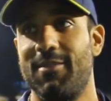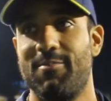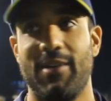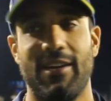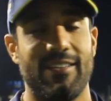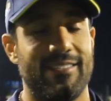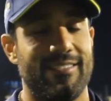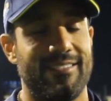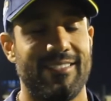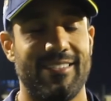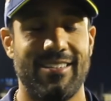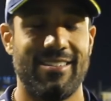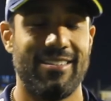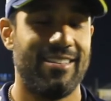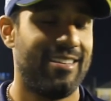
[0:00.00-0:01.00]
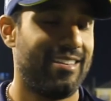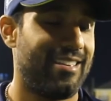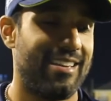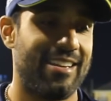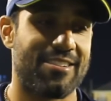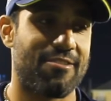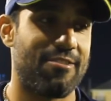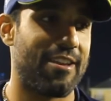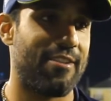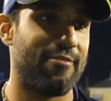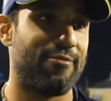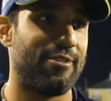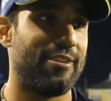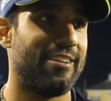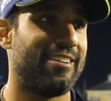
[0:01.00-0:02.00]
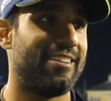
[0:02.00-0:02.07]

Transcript: but that's cricket for you.